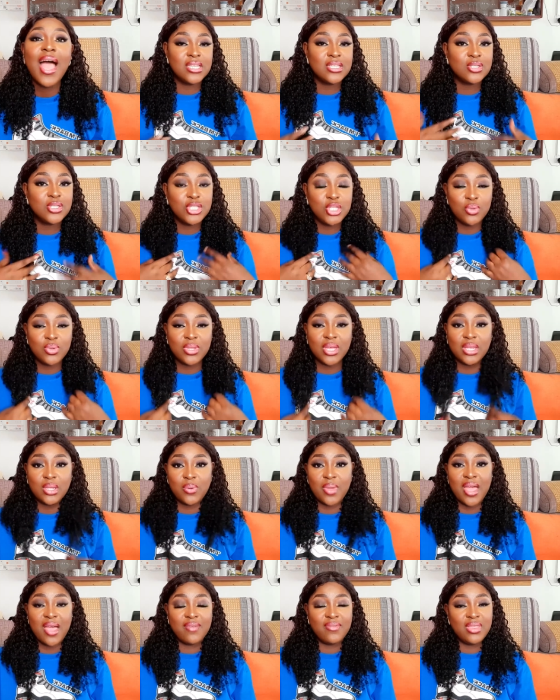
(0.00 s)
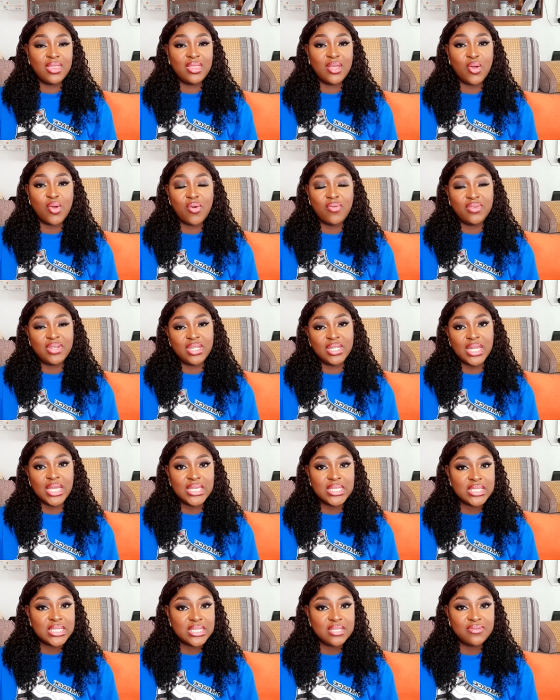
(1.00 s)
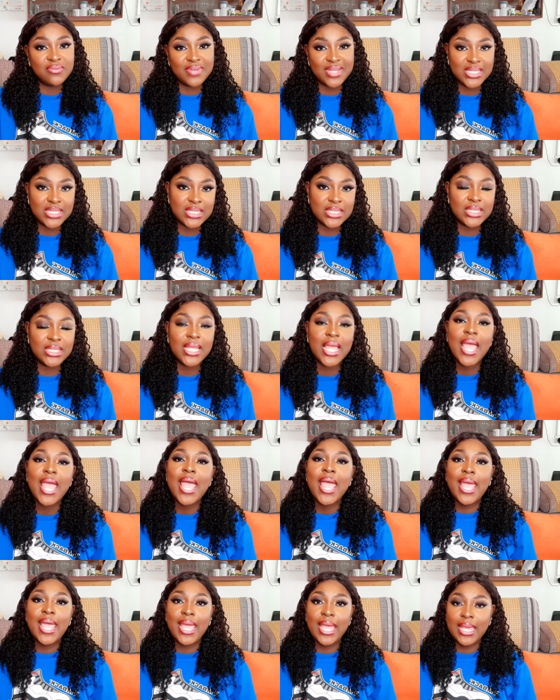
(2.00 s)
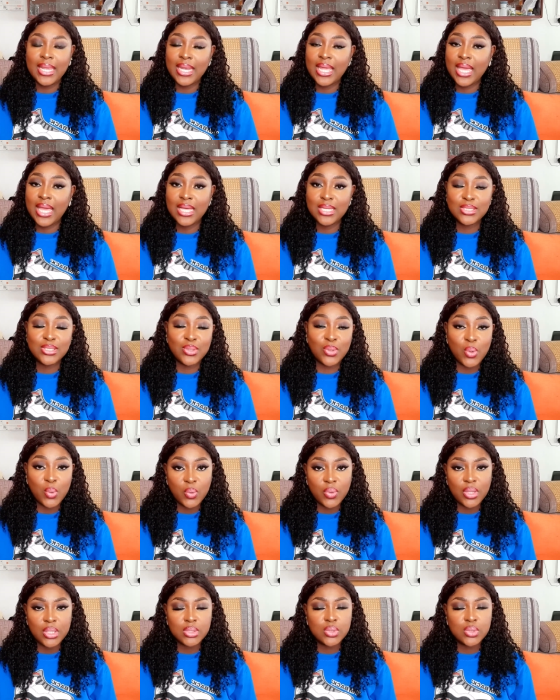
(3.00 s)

just knew that they were having the COVID-19 vaccine and I had to go there.